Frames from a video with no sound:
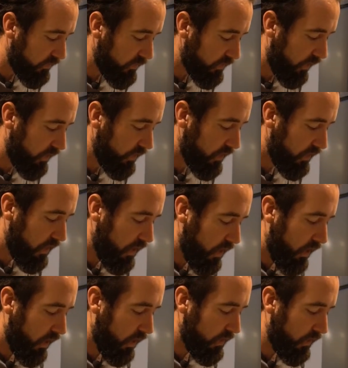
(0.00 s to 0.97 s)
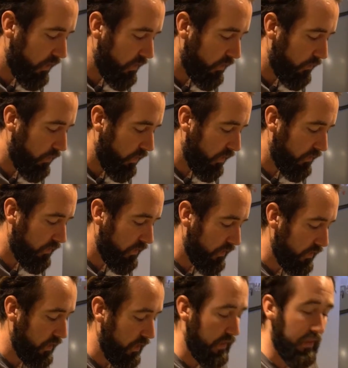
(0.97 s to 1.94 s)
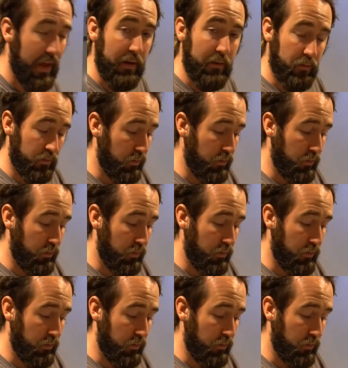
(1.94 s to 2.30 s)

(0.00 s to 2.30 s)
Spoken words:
So that